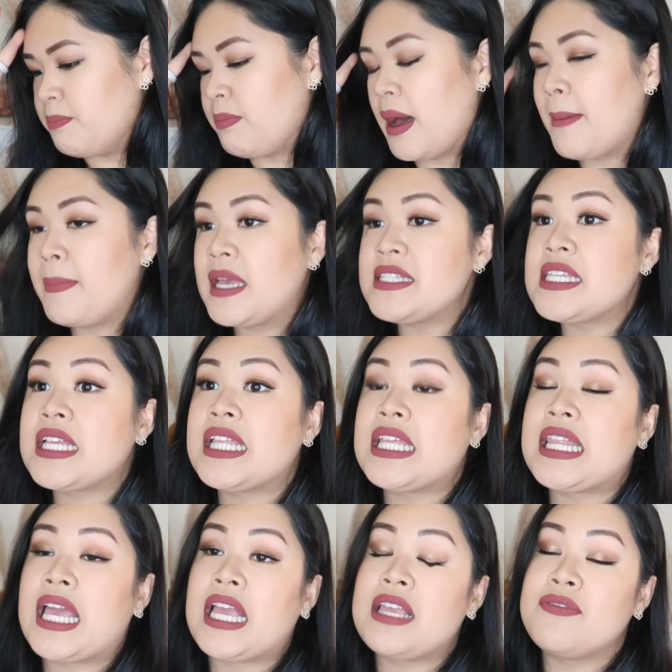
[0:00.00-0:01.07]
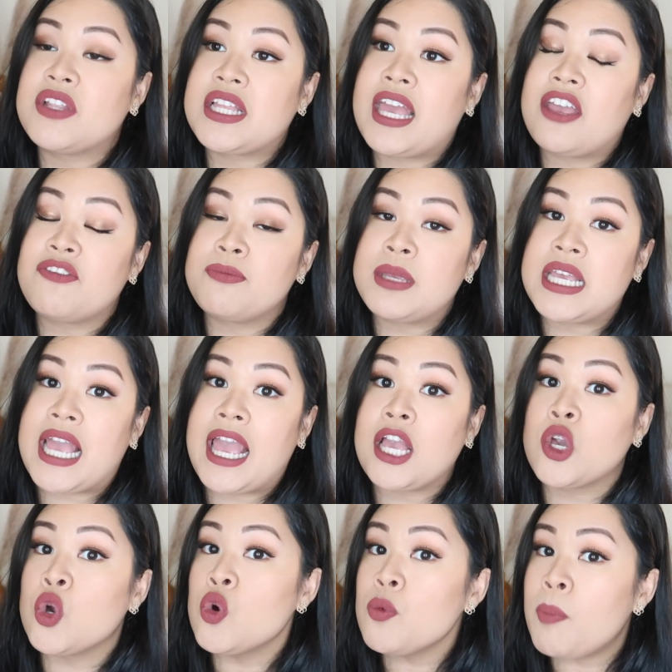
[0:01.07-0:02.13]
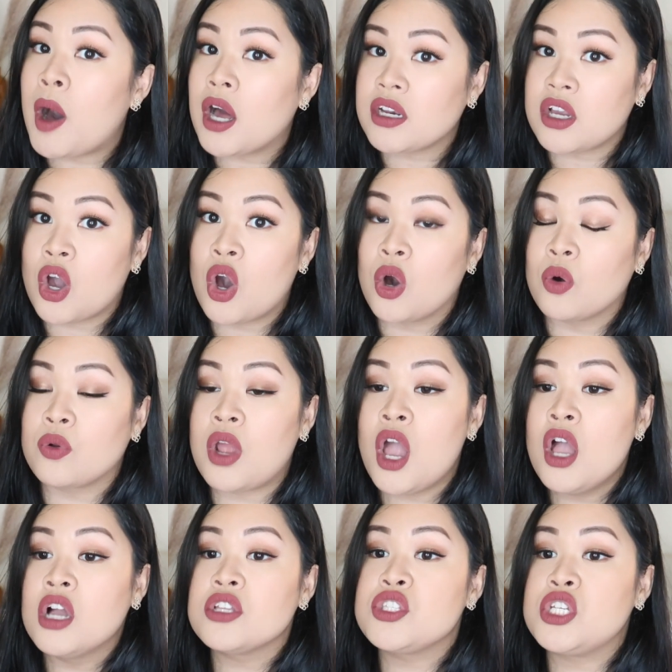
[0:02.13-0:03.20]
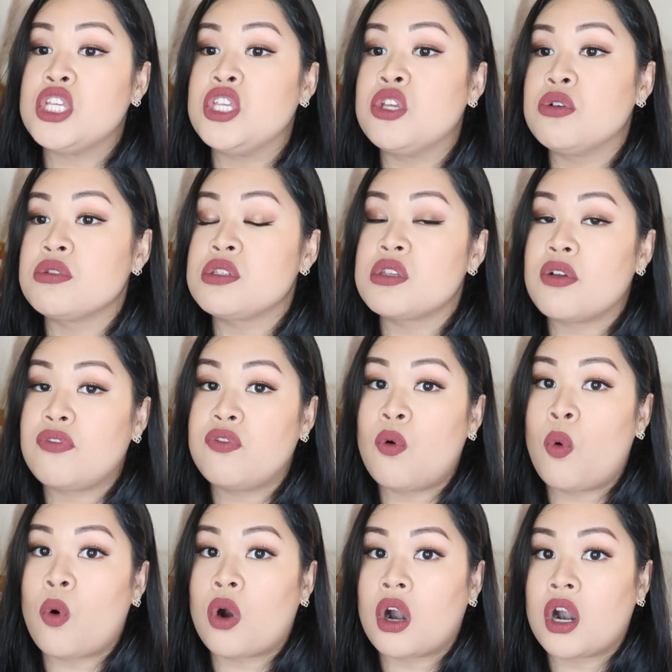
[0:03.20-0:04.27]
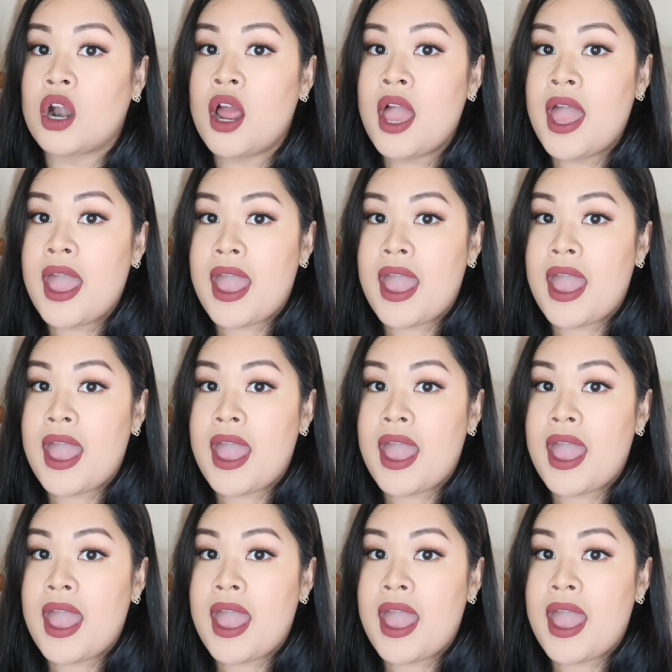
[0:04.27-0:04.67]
But basically they even gave me a coupon code to use for